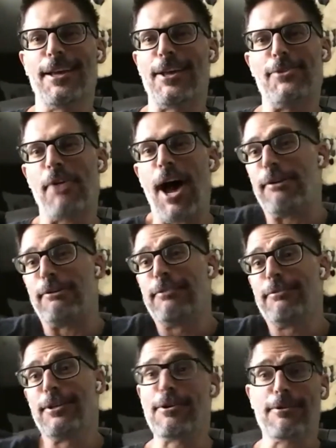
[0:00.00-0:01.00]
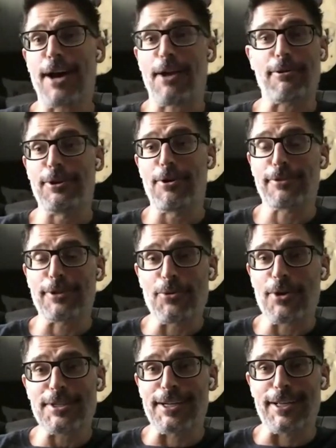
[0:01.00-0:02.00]
And I don't know if there
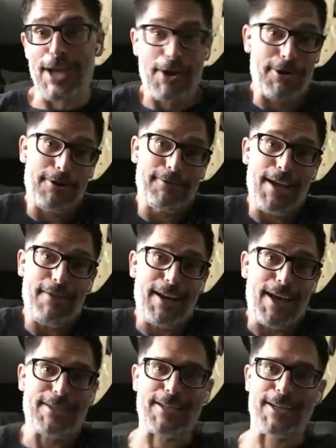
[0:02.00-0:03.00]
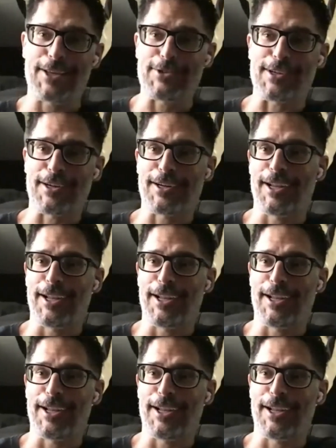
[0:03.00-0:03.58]
was an answer. I don't know if David has an answer.